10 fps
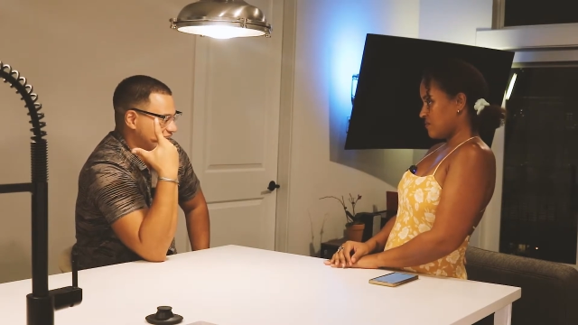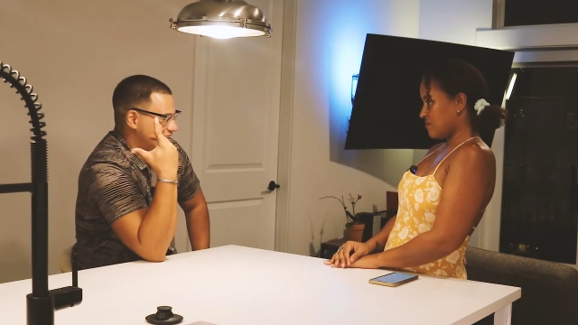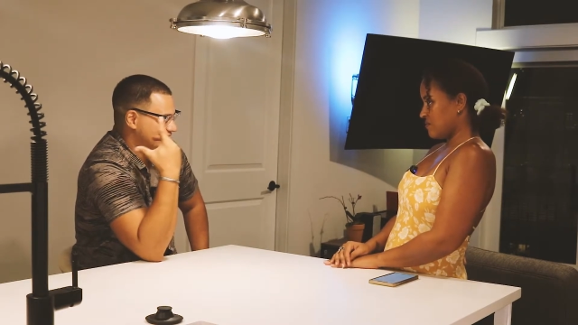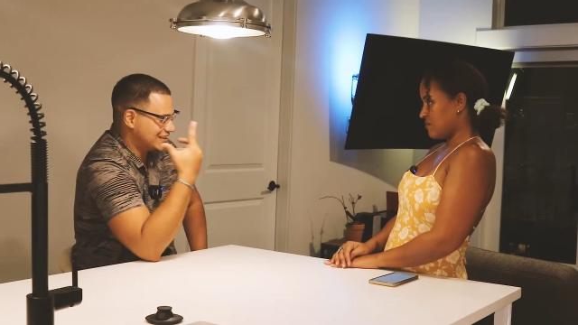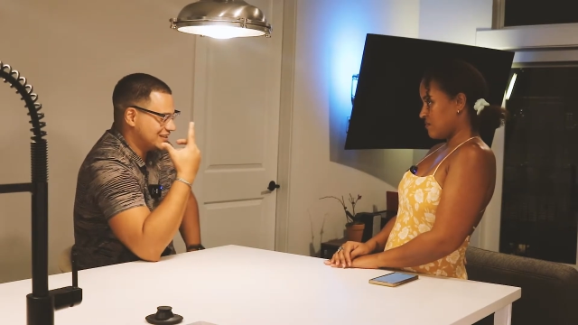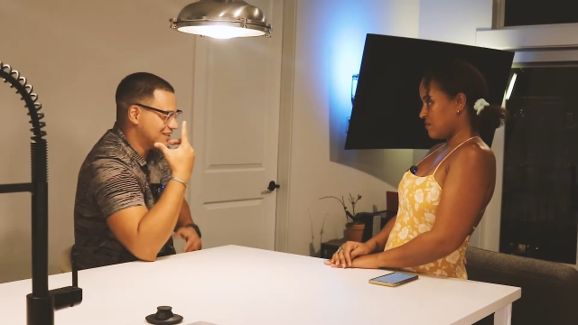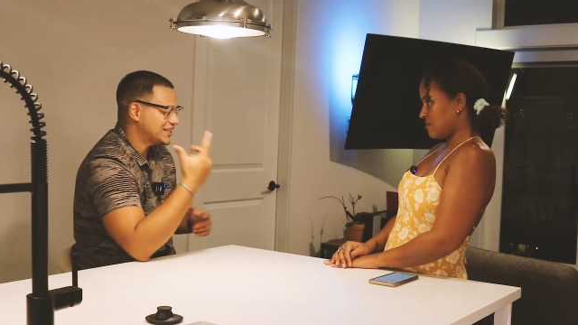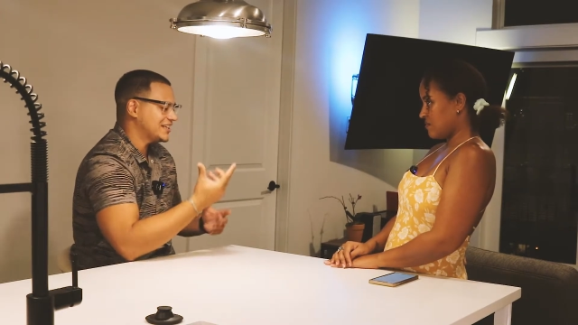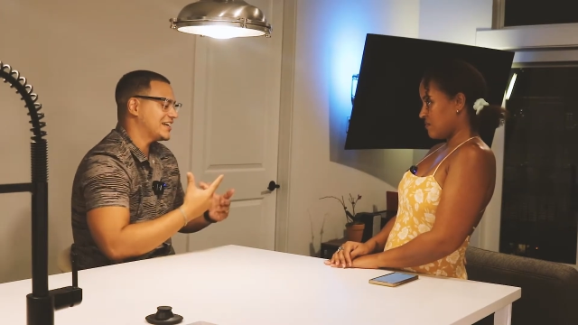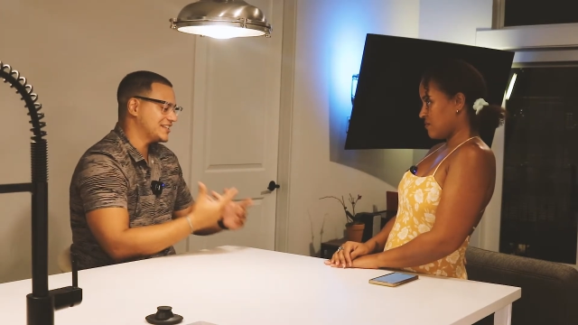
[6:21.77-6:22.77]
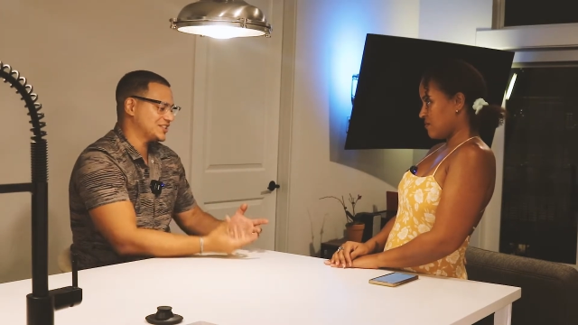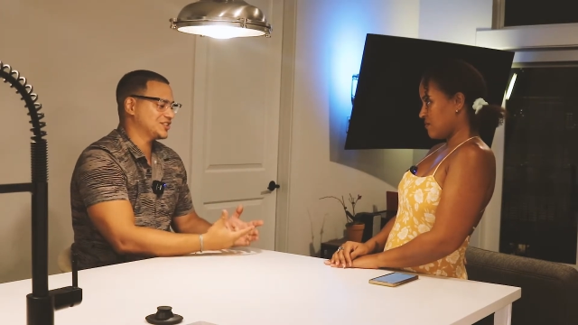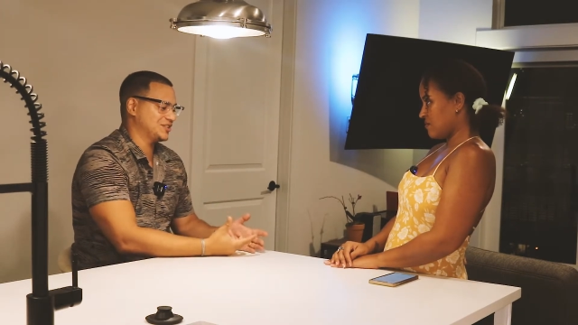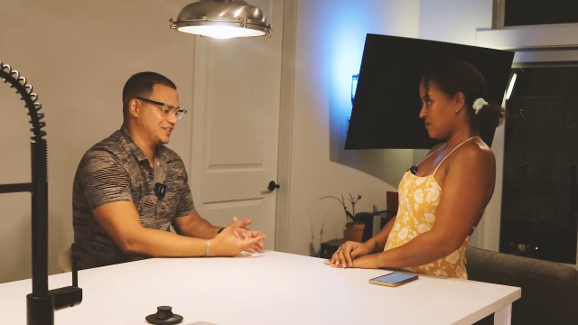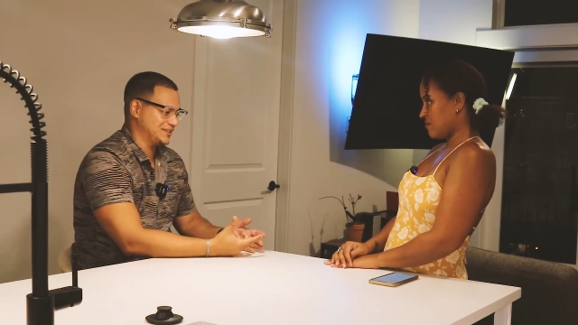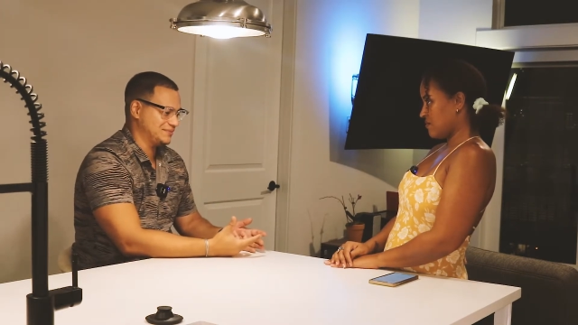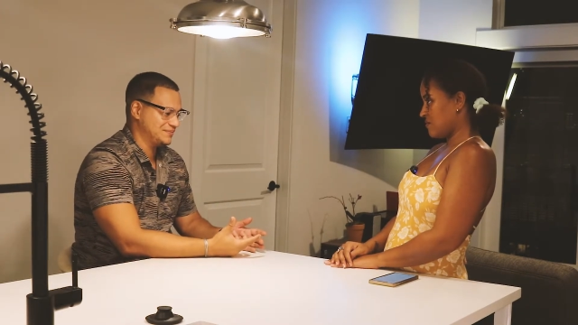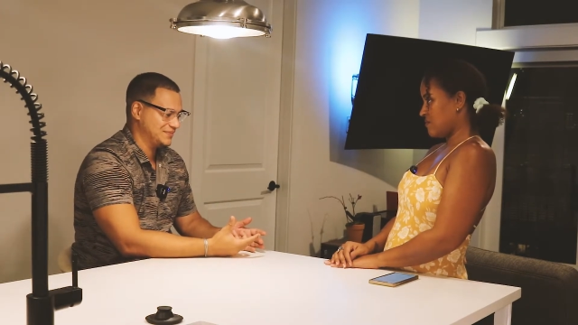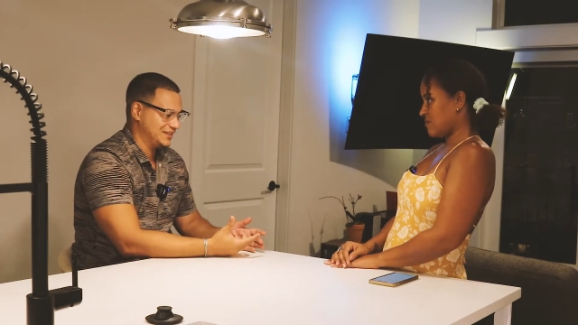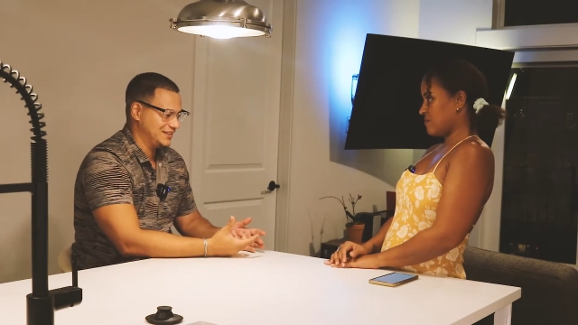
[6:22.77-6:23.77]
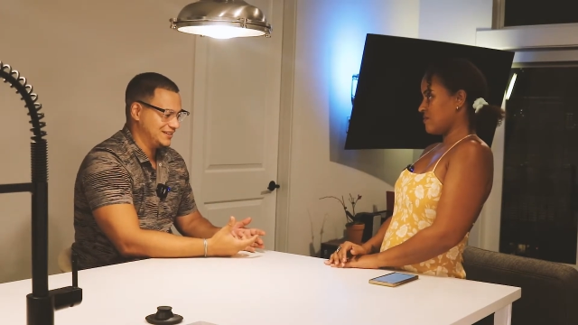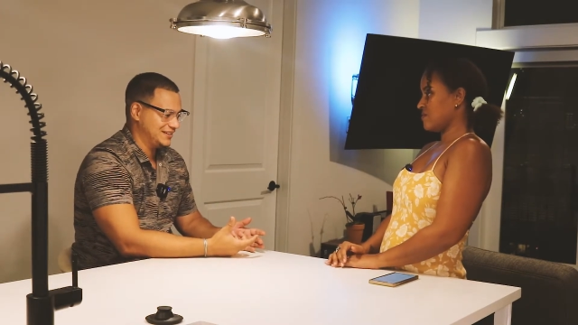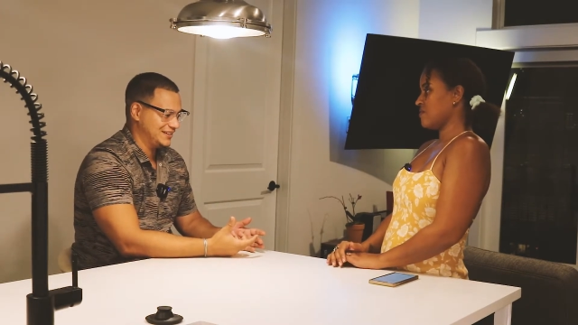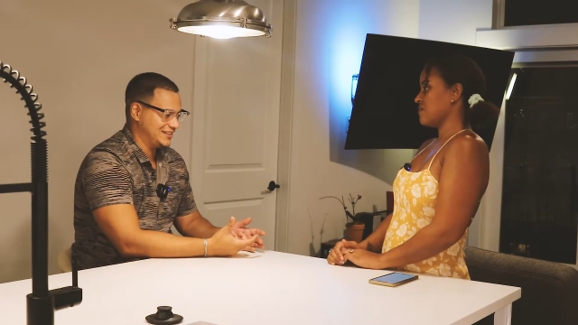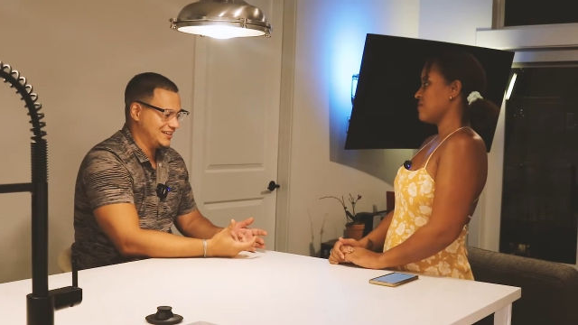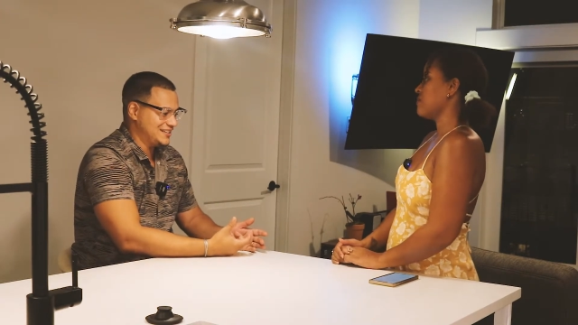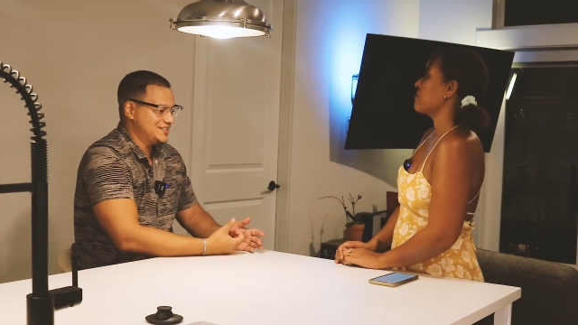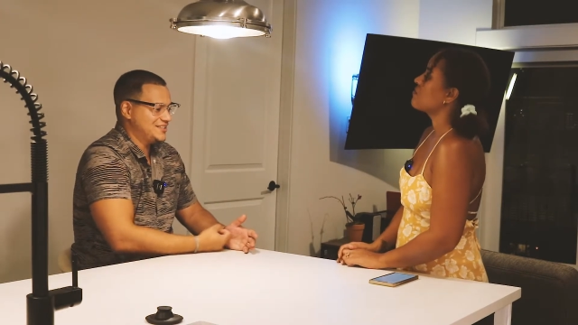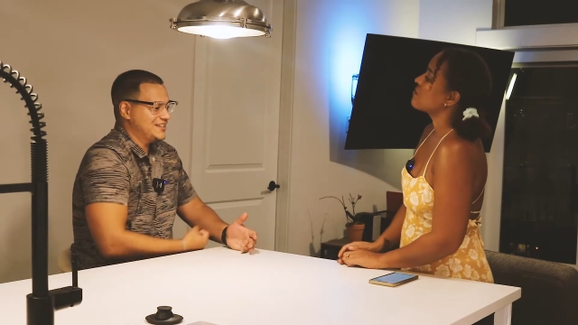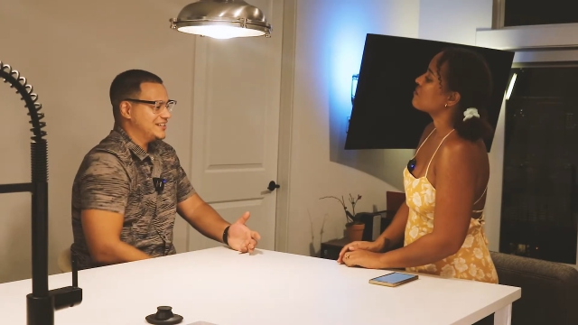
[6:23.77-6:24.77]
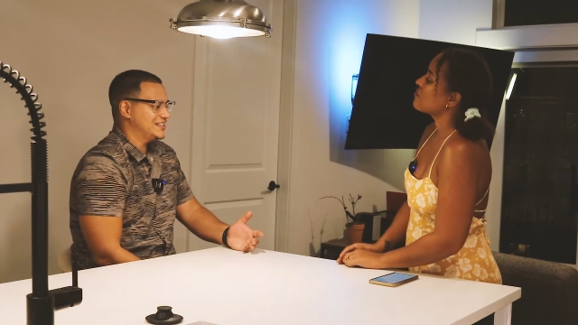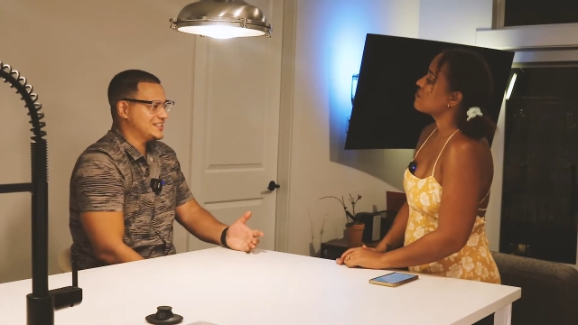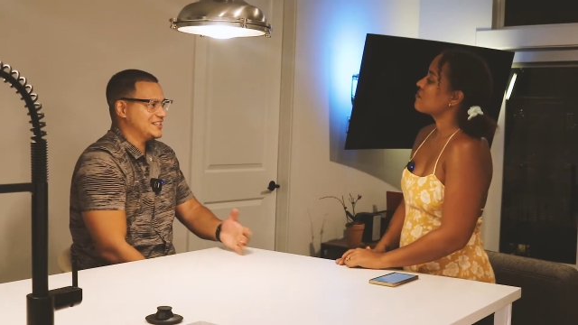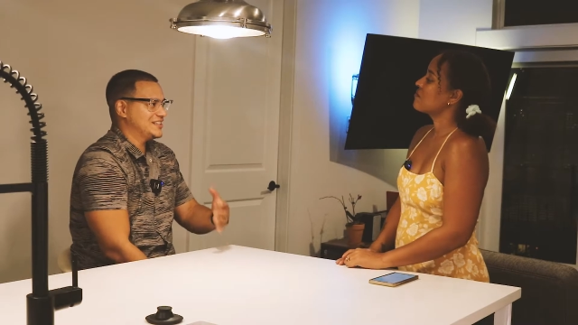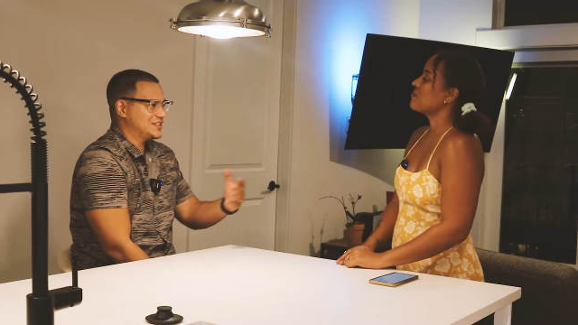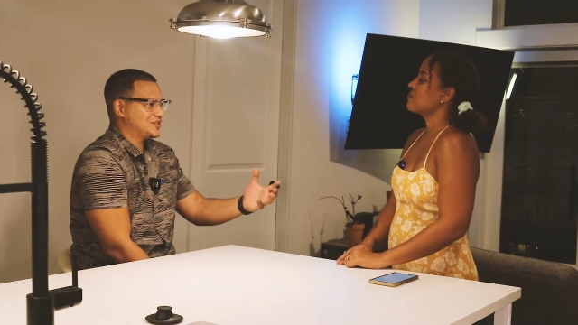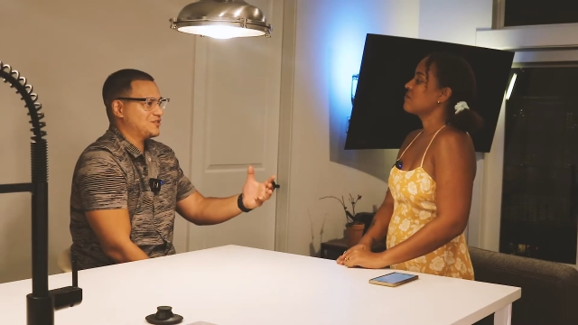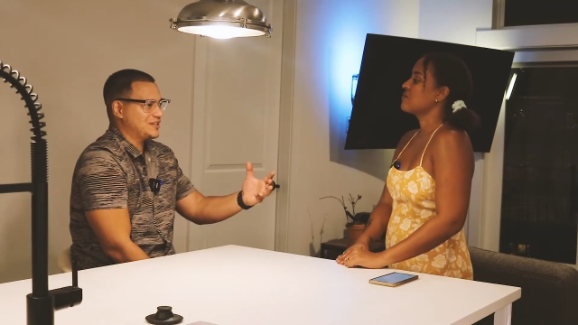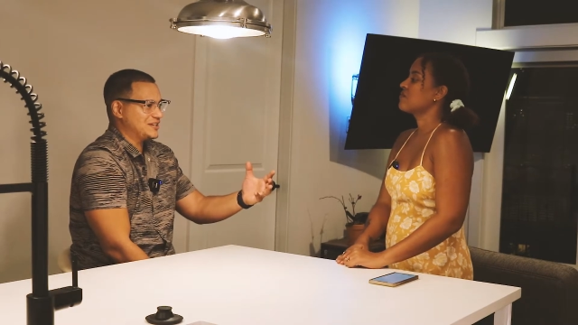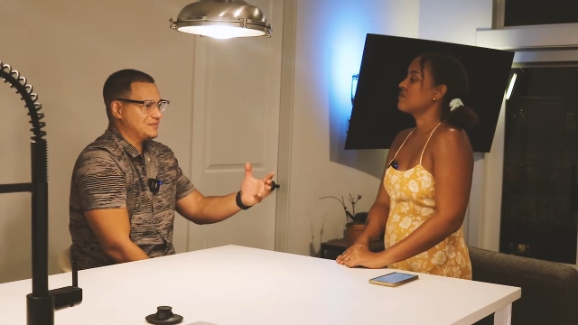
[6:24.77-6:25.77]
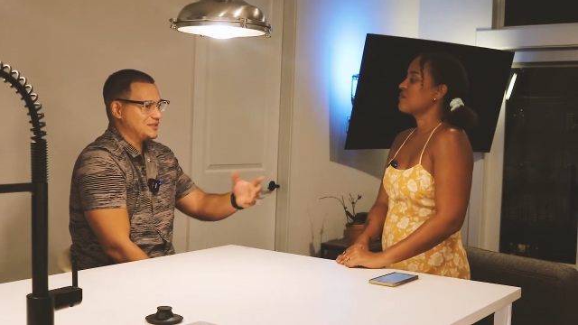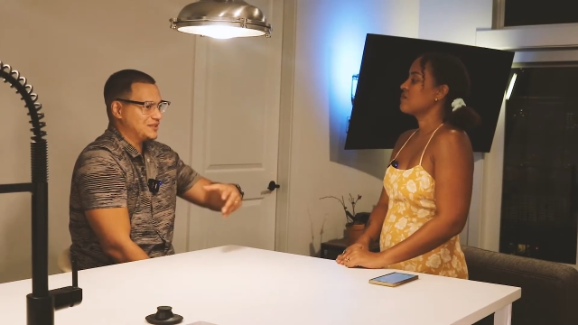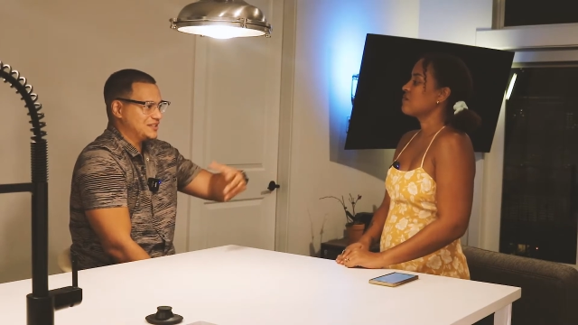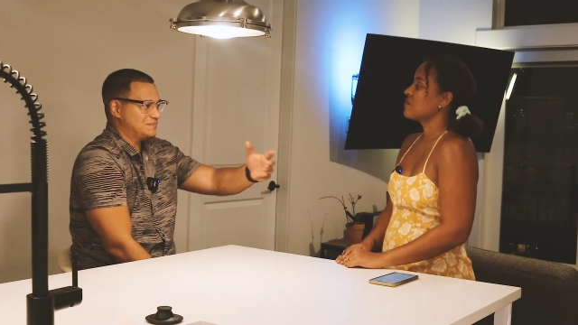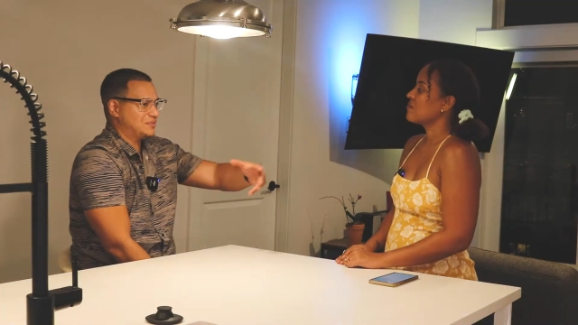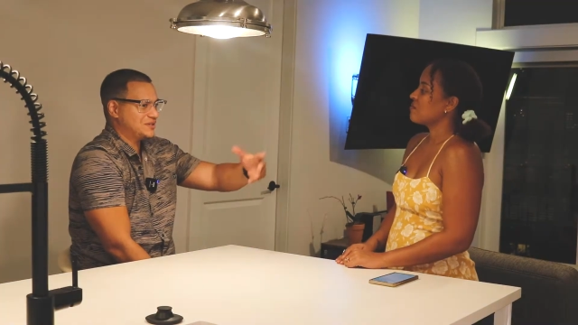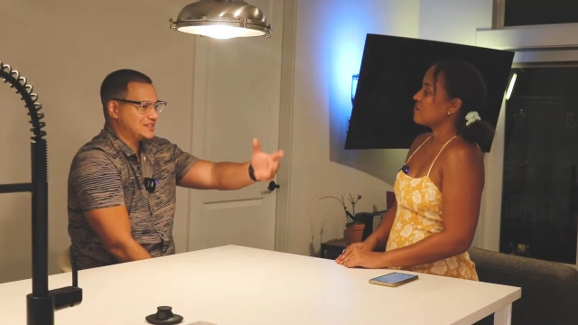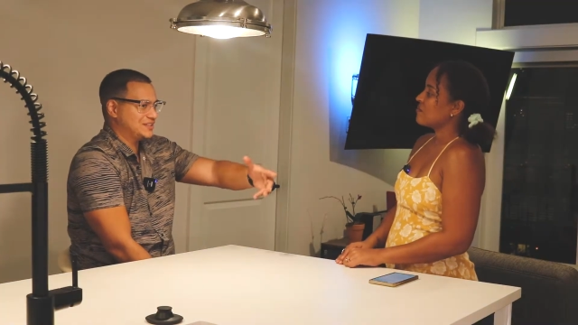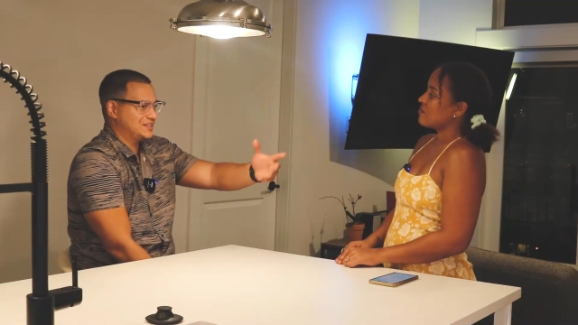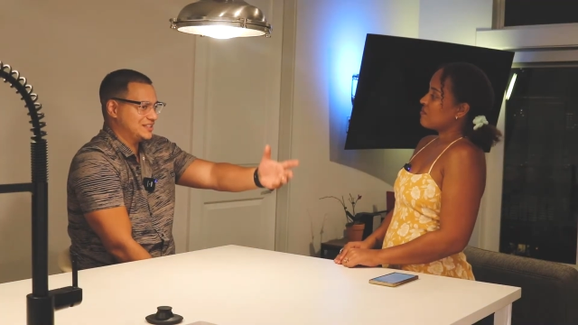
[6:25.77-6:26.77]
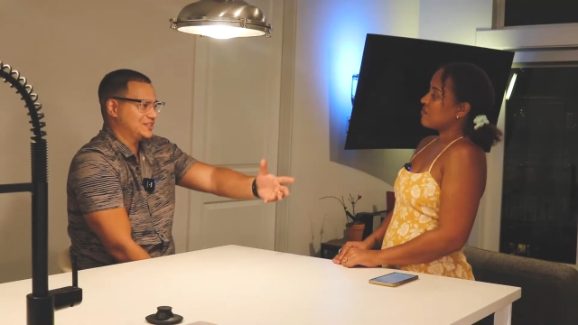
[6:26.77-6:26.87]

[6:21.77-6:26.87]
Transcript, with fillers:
Speaker 1: it's like you're looking at a screen and then you're nut into the screen. So this person on the